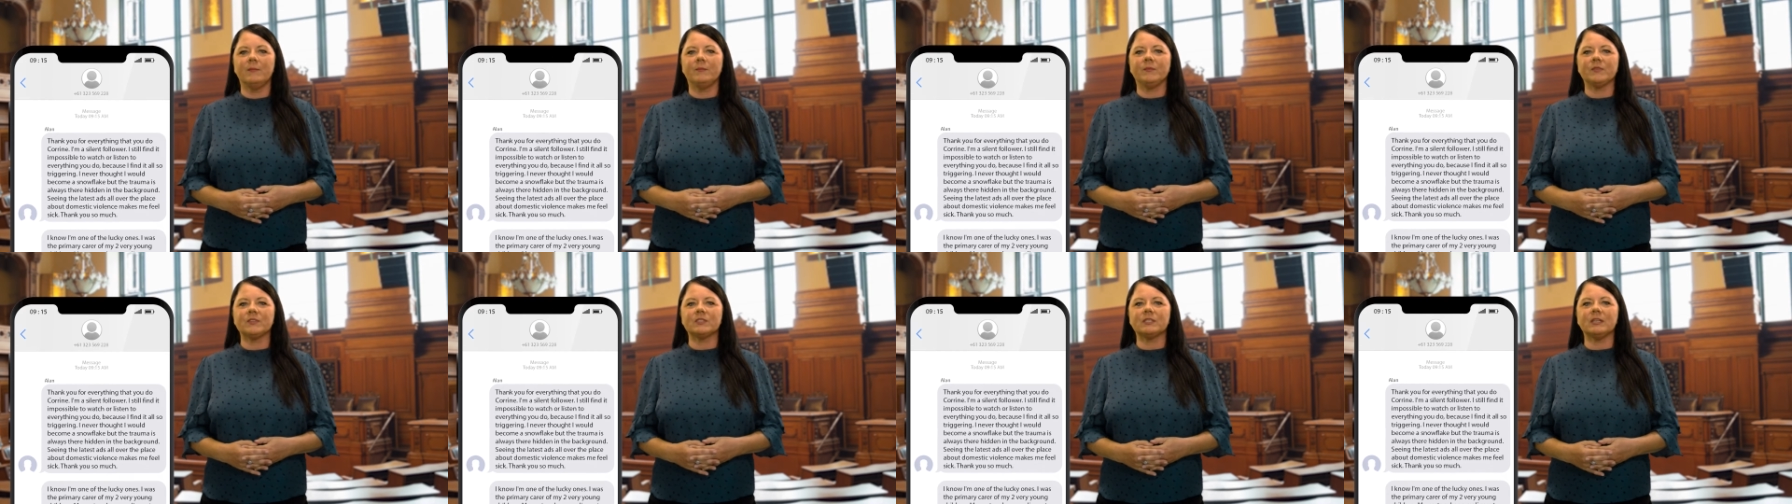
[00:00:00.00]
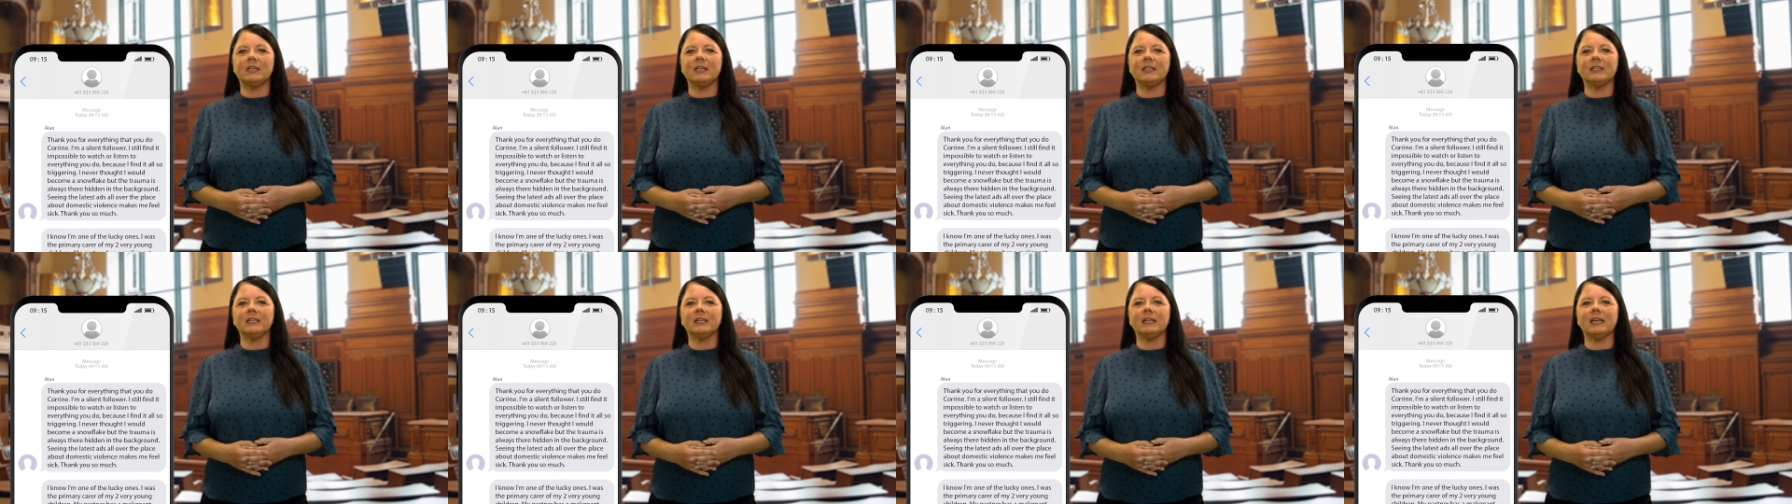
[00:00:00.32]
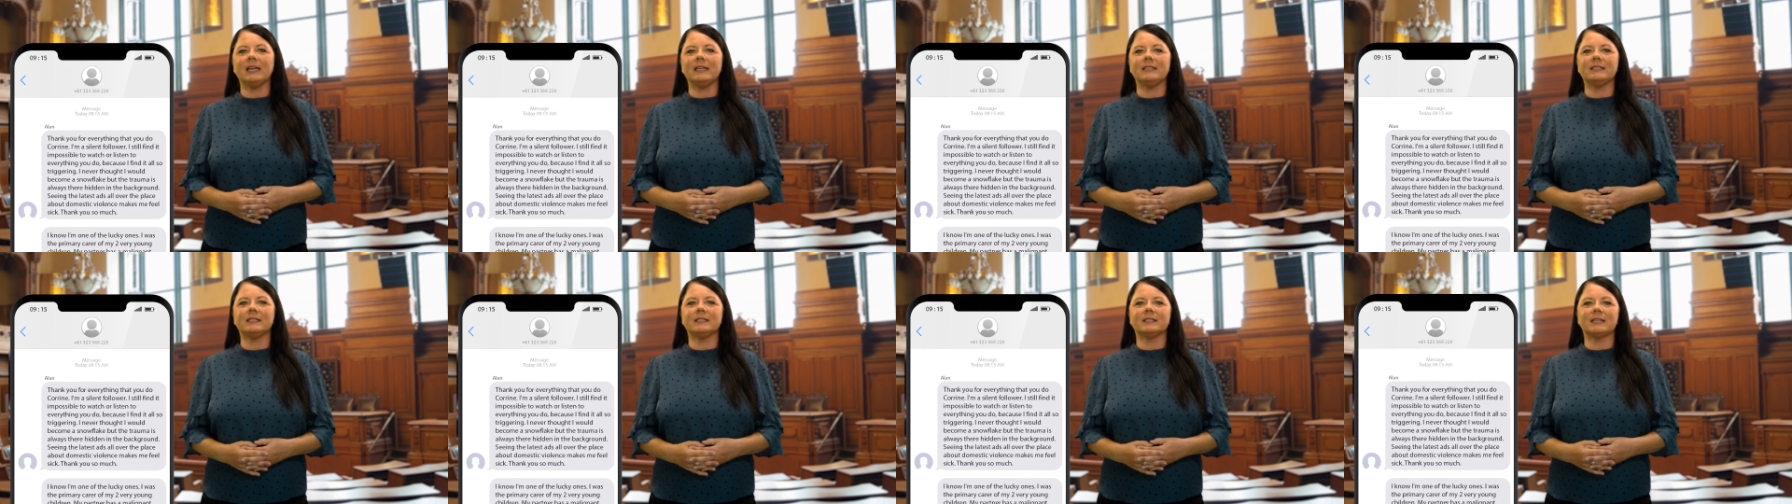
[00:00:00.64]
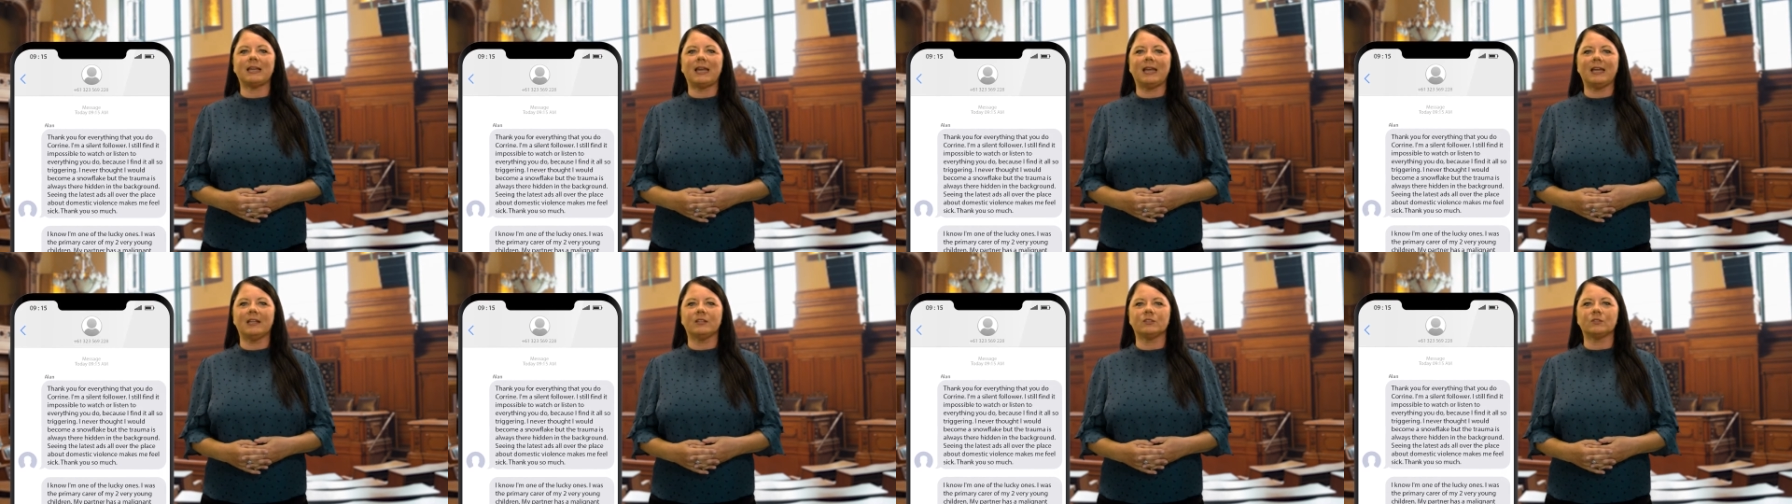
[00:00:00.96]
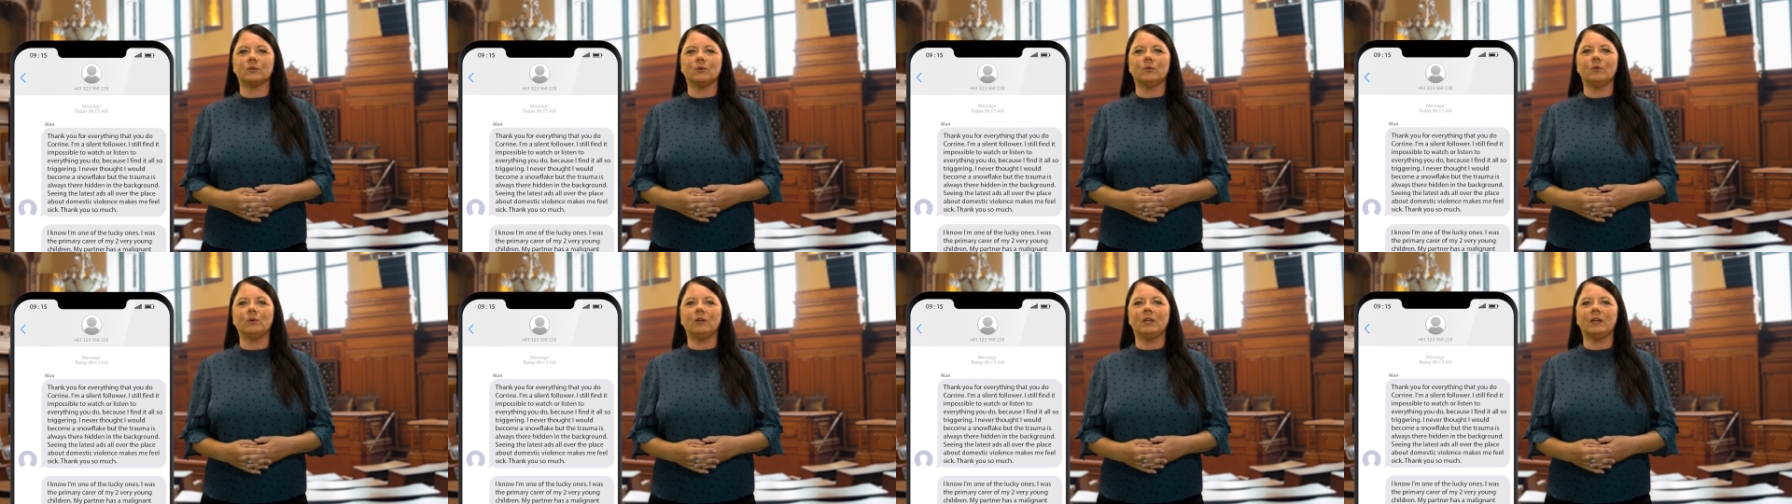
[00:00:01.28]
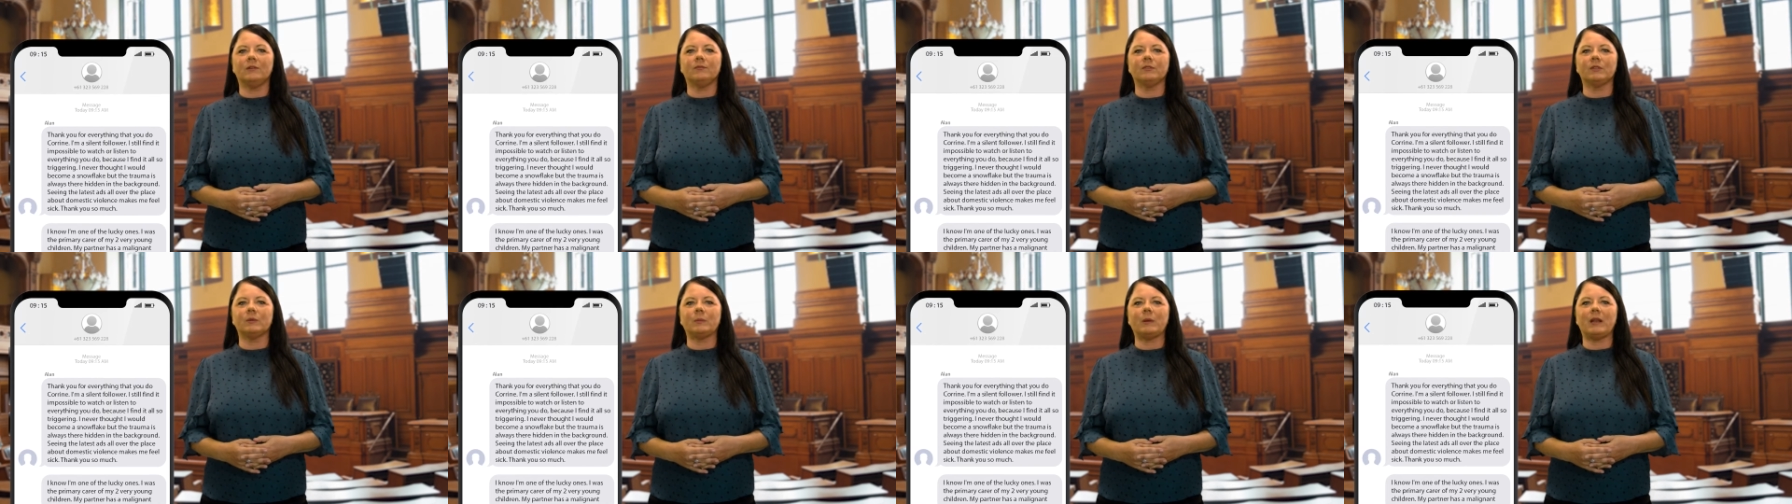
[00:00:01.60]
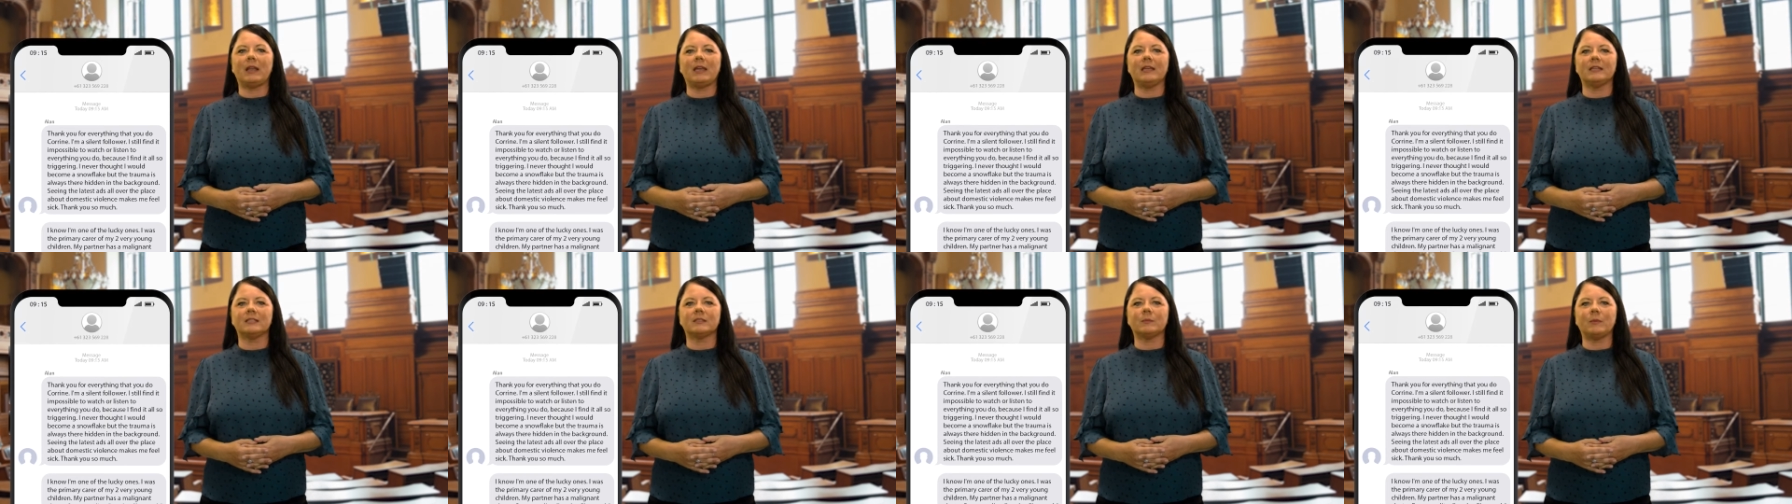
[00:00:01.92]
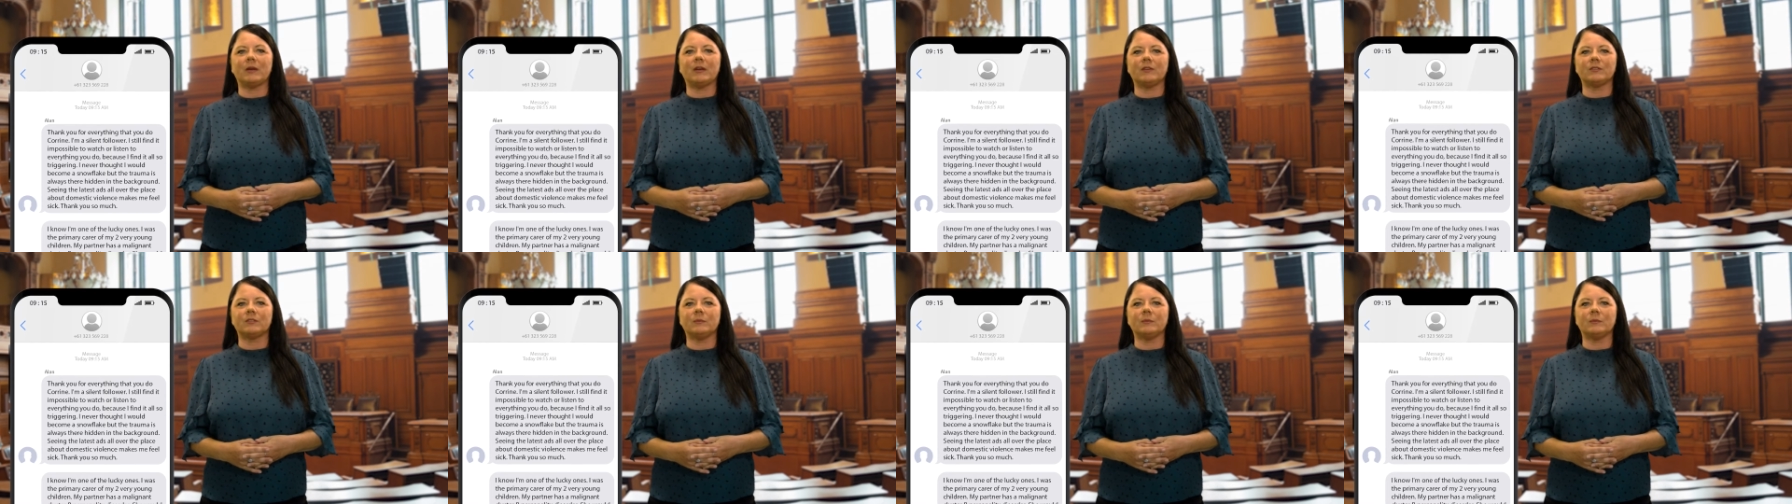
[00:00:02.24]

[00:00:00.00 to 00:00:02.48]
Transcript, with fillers: Seeing the latest ads all over the place about